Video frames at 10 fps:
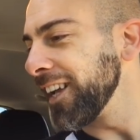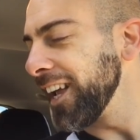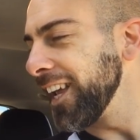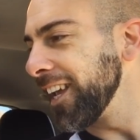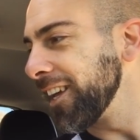
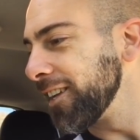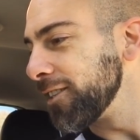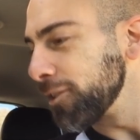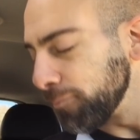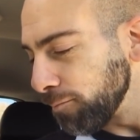
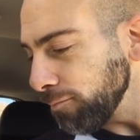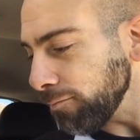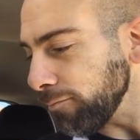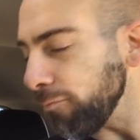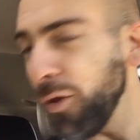And
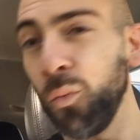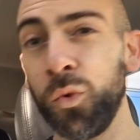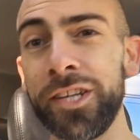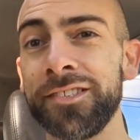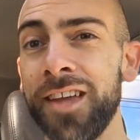
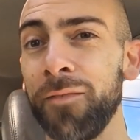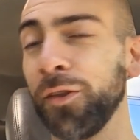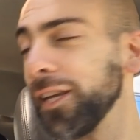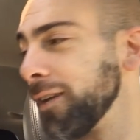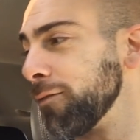we
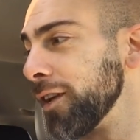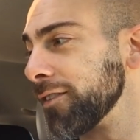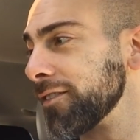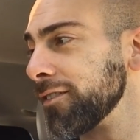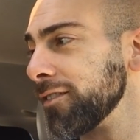definitely give
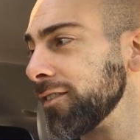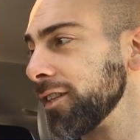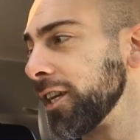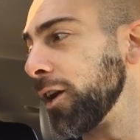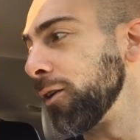this,
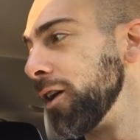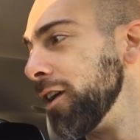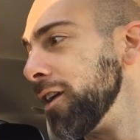you know,